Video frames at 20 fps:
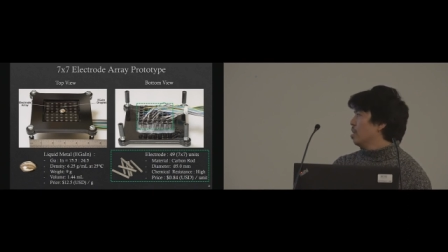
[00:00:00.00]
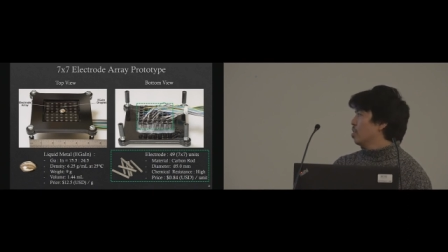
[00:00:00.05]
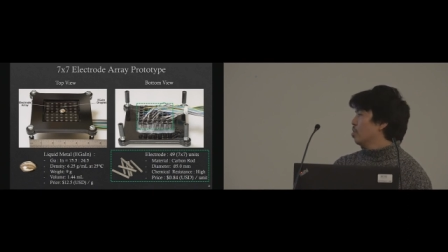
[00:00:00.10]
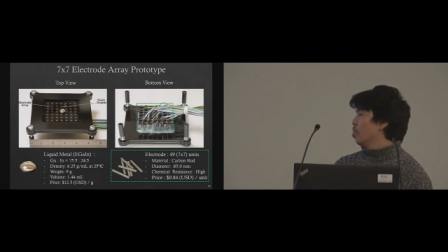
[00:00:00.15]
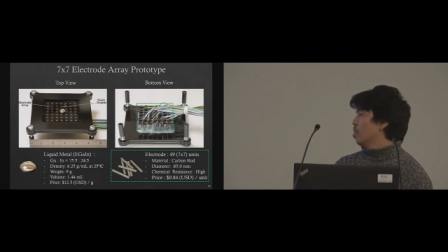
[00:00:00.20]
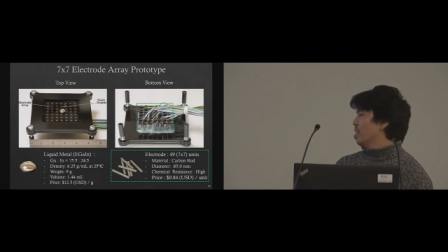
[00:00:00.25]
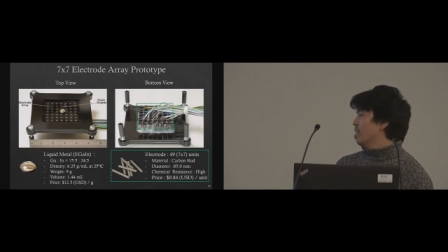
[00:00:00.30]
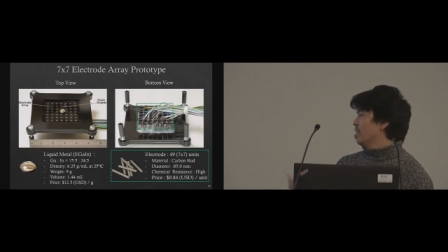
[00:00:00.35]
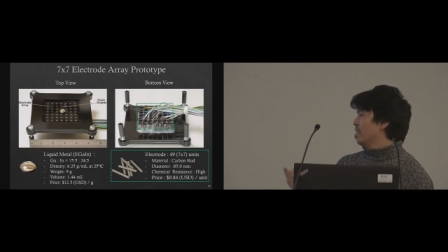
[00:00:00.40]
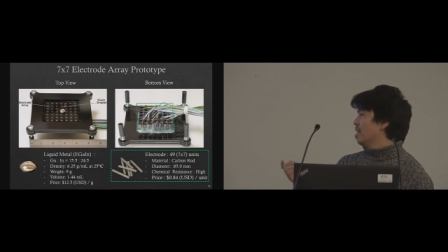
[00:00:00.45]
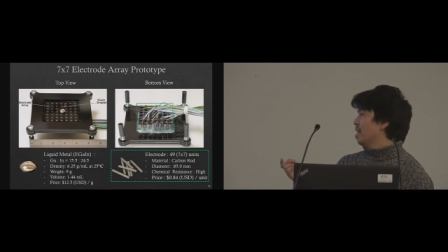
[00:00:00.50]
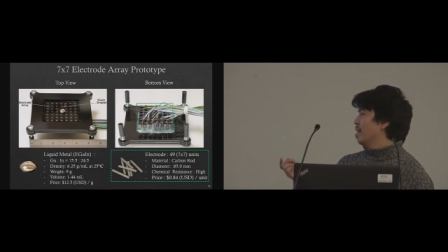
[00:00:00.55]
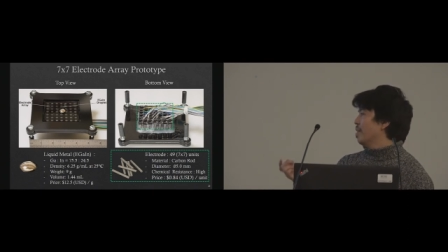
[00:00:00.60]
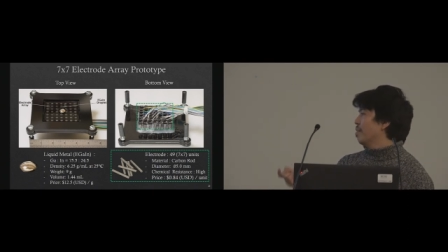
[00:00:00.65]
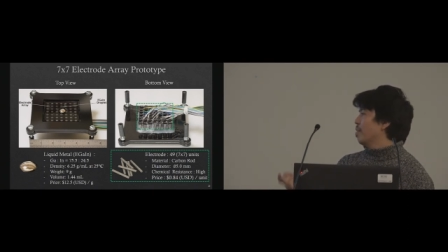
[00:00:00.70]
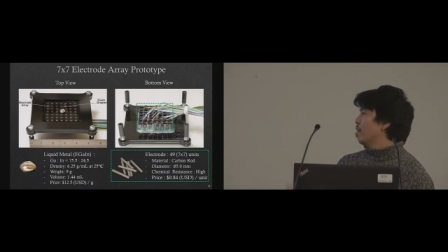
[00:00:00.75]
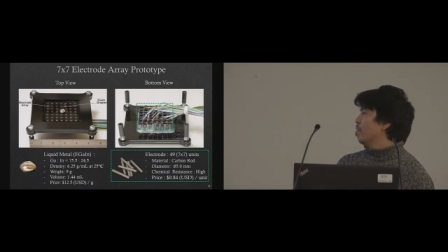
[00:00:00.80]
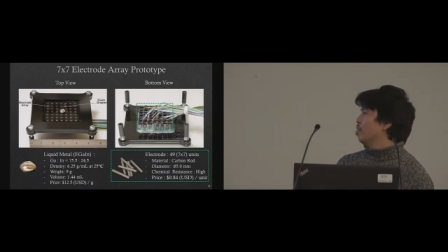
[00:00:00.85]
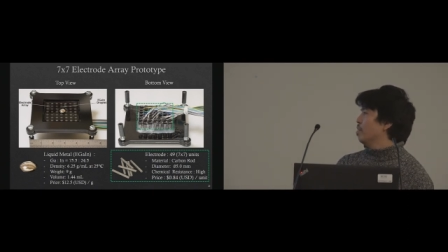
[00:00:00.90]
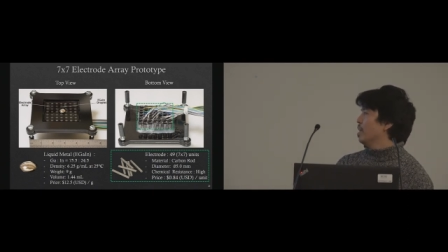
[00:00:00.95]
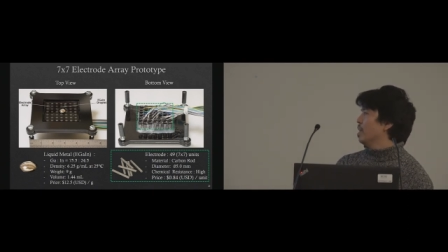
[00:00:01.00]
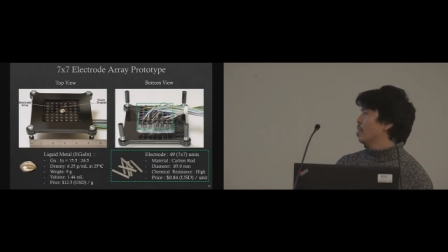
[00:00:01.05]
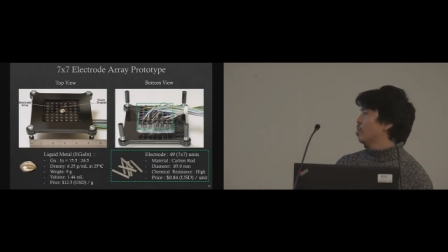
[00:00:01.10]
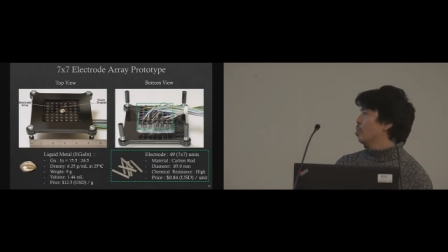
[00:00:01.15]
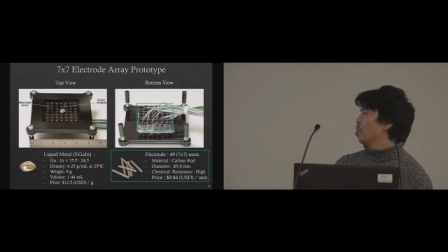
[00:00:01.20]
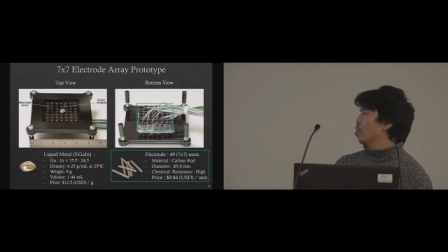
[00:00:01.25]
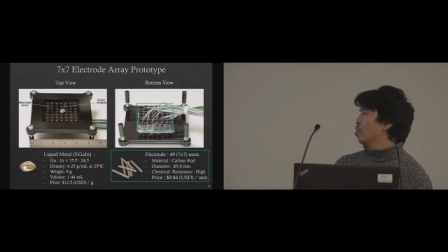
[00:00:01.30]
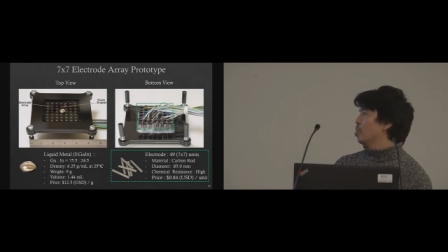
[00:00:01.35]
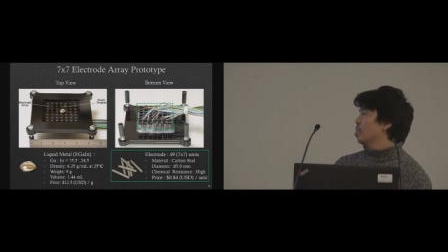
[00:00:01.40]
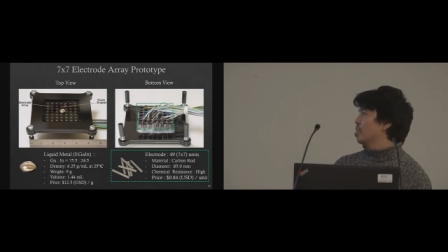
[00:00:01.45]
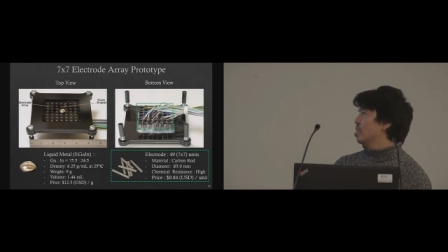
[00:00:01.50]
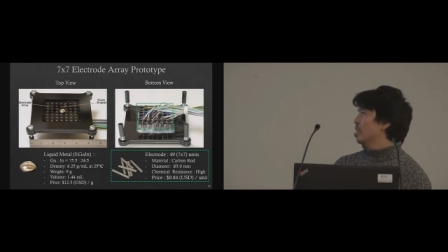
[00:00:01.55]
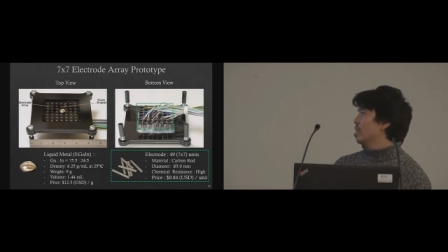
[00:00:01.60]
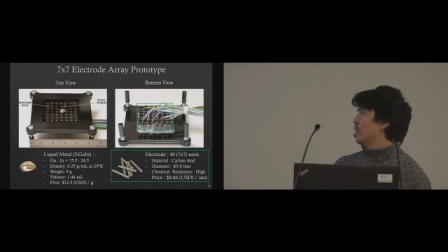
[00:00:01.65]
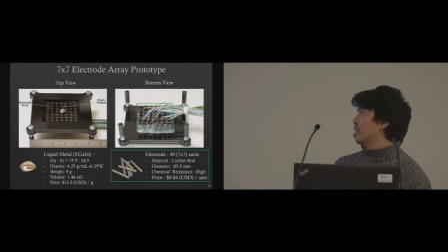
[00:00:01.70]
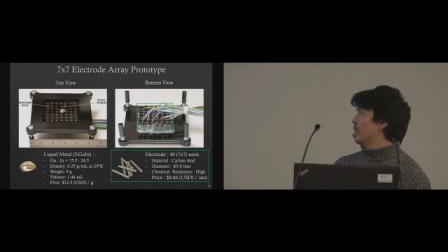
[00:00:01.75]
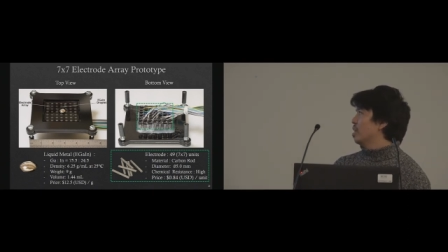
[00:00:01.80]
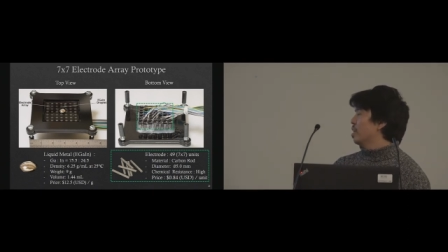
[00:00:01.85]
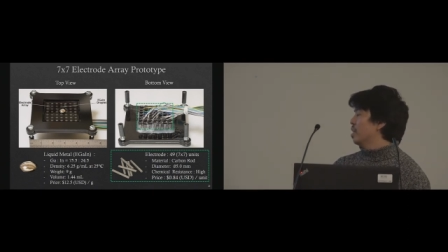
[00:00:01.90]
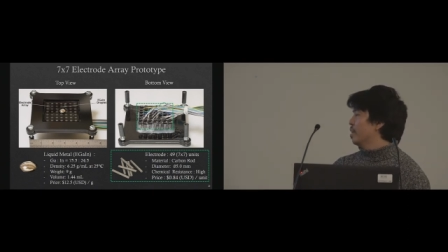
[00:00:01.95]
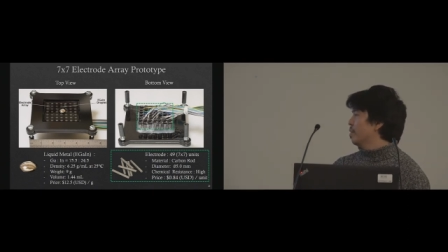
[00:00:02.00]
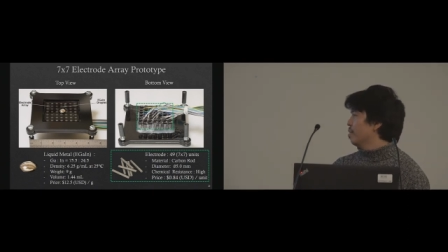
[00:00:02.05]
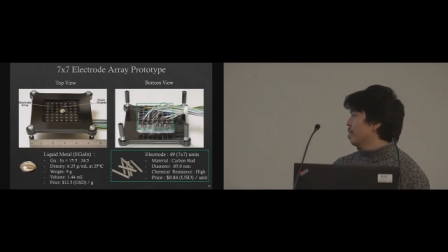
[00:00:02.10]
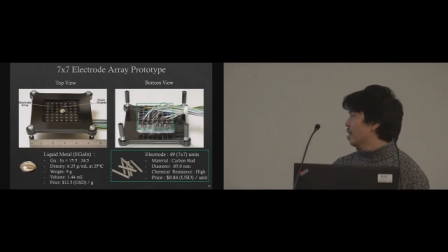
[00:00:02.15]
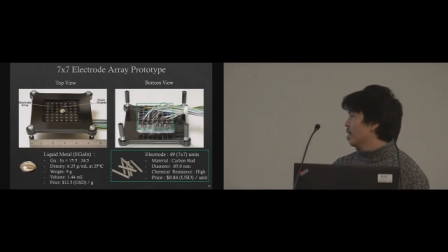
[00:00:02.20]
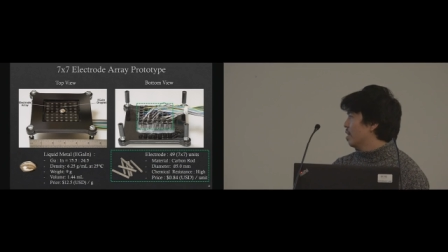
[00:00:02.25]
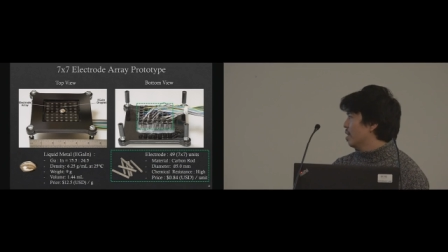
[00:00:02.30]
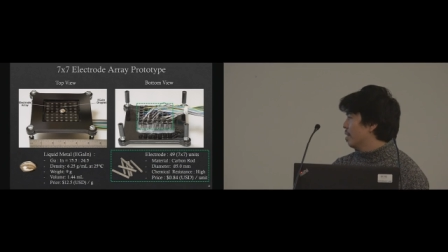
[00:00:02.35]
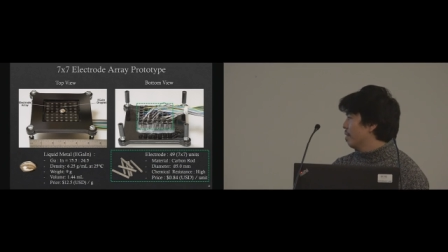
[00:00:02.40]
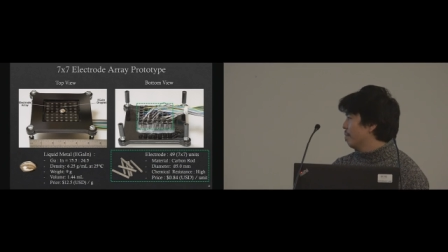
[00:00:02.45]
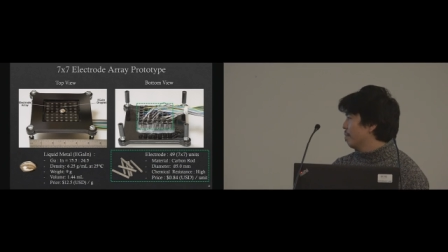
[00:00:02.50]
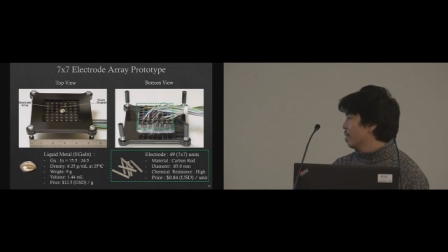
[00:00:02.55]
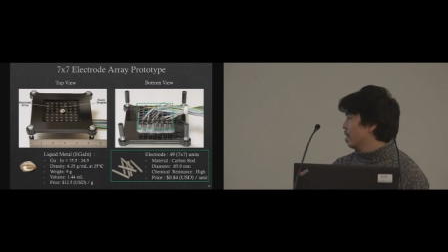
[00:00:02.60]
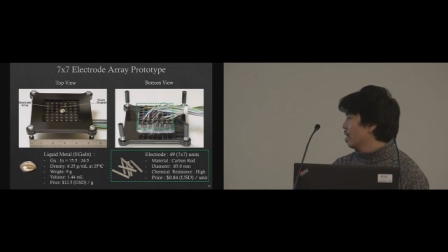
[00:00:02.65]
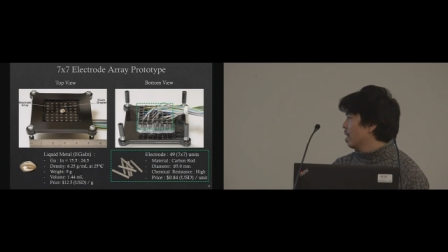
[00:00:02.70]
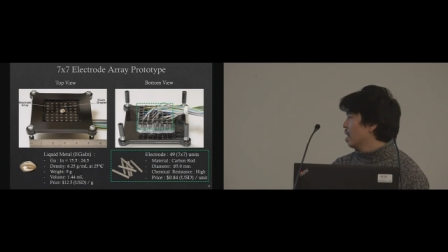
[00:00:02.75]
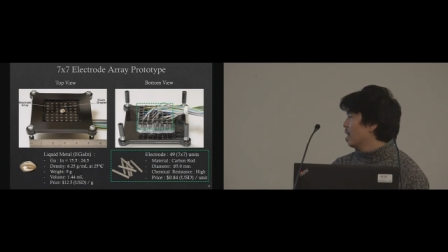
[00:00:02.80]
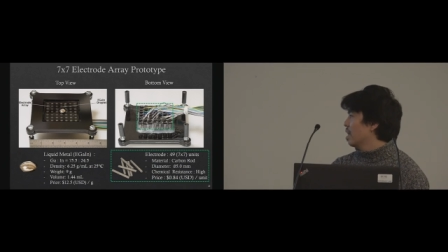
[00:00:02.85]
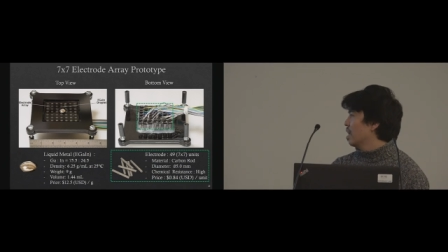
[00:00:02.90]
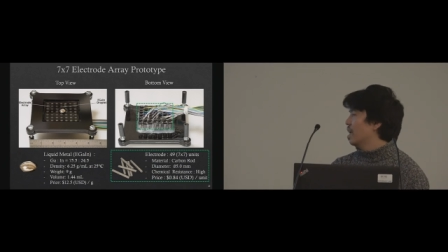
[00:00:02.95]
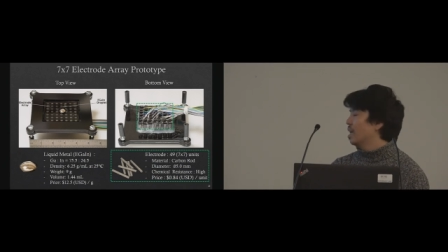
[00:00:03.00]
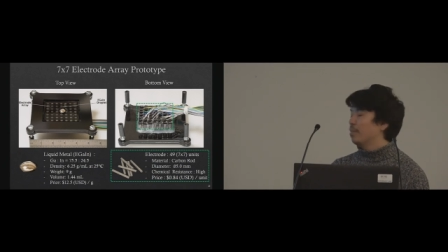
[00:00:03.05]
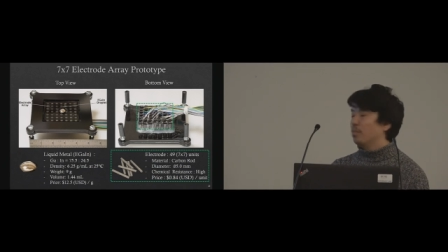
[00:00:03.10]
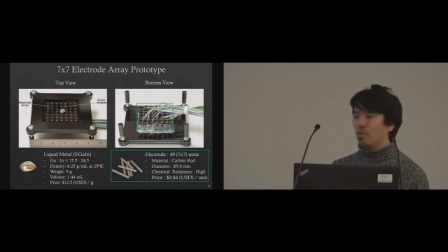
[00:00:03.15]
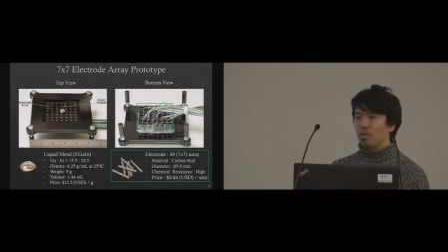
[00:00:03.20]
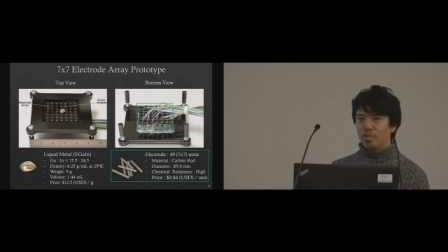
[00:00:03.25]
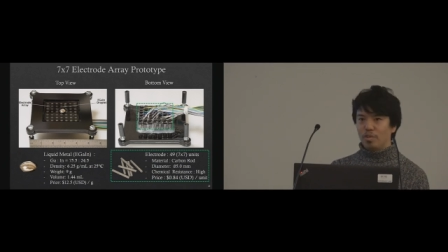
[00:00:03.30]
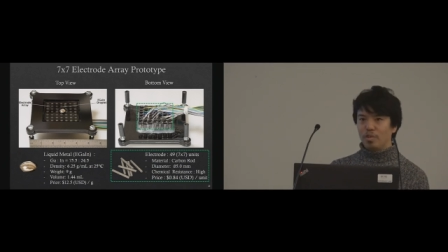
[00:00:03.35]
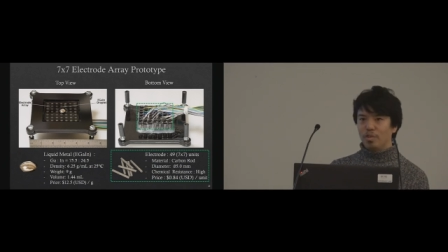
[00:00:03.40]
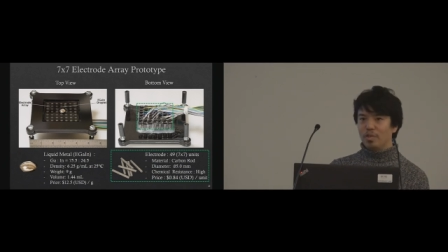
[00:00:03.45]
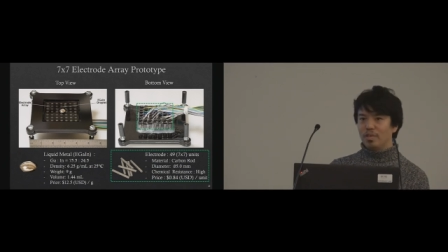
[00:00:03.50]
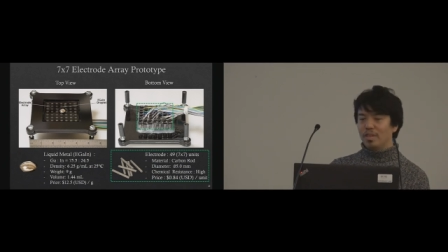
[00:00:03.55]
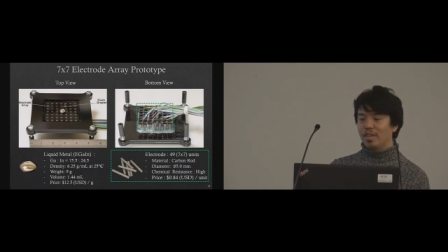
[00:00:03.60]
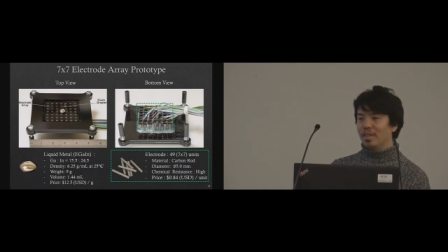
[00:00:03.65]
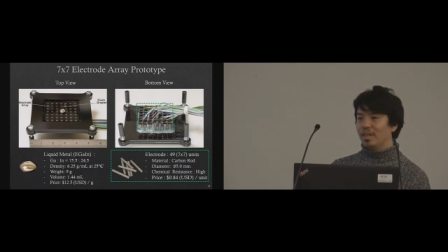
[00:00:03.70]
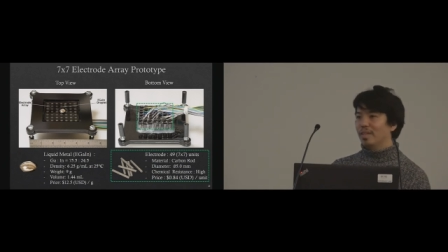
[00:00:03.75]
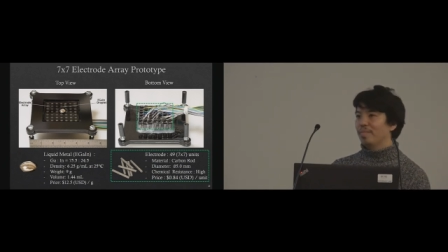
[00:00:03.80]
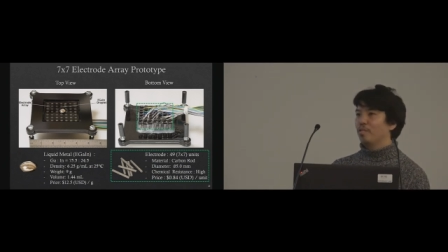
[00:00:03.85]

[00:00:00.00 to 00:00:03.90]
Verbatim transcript: So in the end, we chose carbon rod